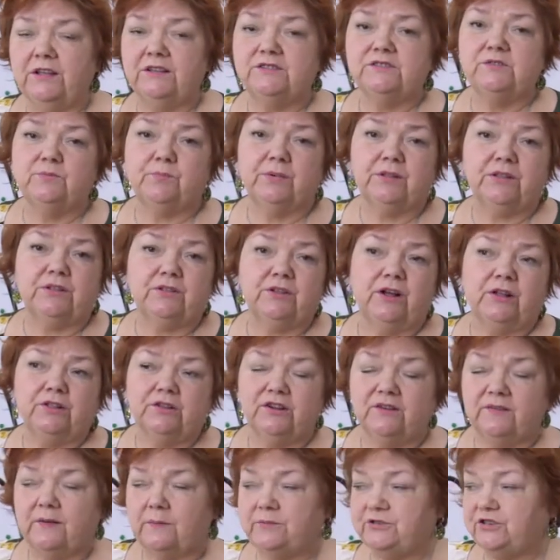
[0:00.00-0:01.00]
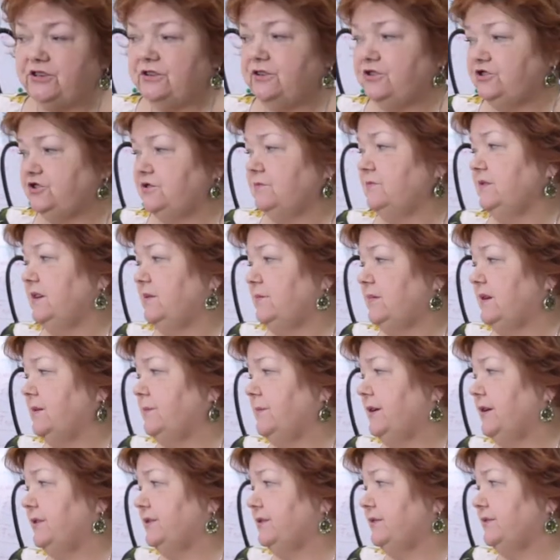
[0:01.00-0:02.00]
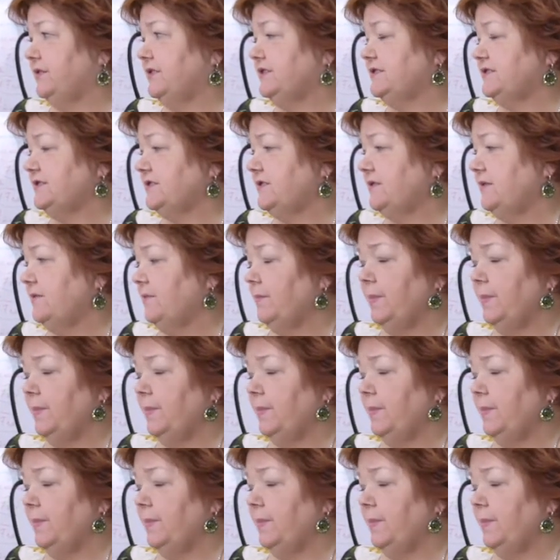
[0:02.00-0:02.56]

If it has a lining, you don't have to do it at all.